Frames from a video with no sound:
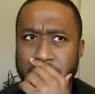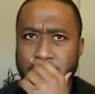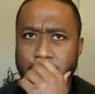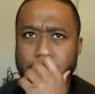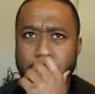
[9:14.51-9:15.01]

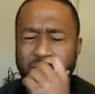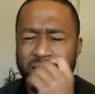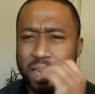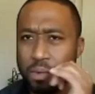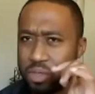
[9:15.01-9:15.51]
Like
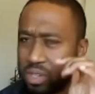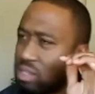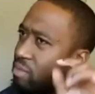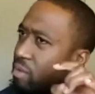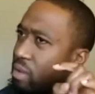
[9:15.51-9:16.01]
he would
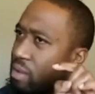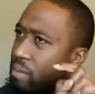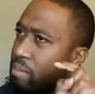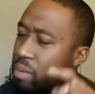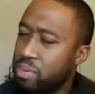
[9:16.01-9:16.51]
just
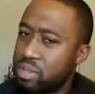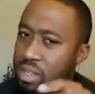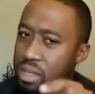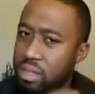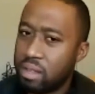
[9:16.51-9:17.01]

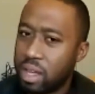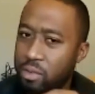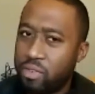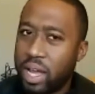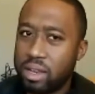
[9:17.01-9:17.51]
purposely like
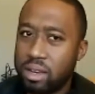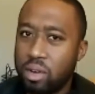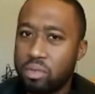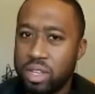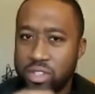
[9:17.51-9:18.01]
find a
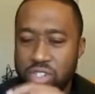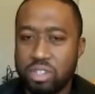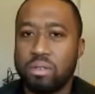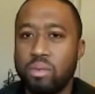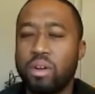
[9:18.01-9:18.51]
note that
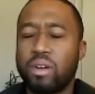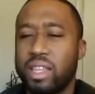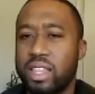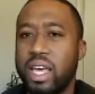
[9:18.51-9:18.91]
shouldn't work at